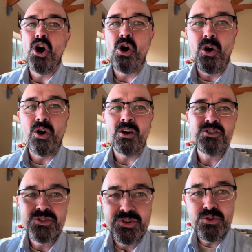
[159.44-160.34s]

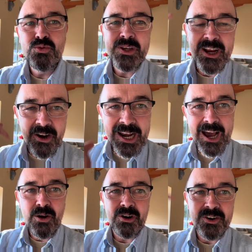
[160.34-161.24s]
Or do we
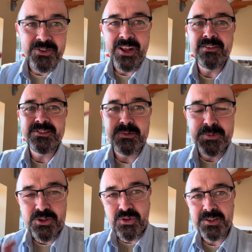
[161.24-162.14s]
allow ourselves to
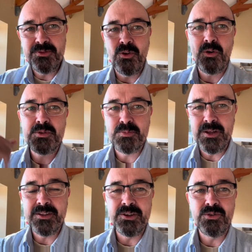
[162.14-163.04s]
be transformed
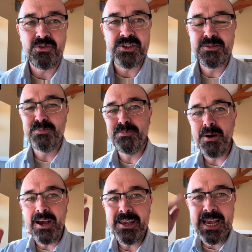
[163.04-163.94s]
by the Eucharist,
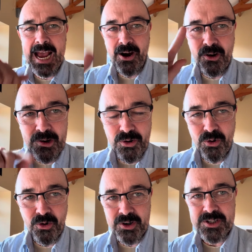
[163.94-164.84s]
by our
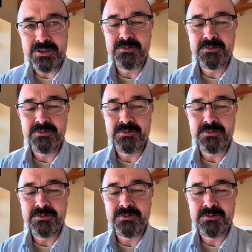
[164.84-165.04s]
Lord?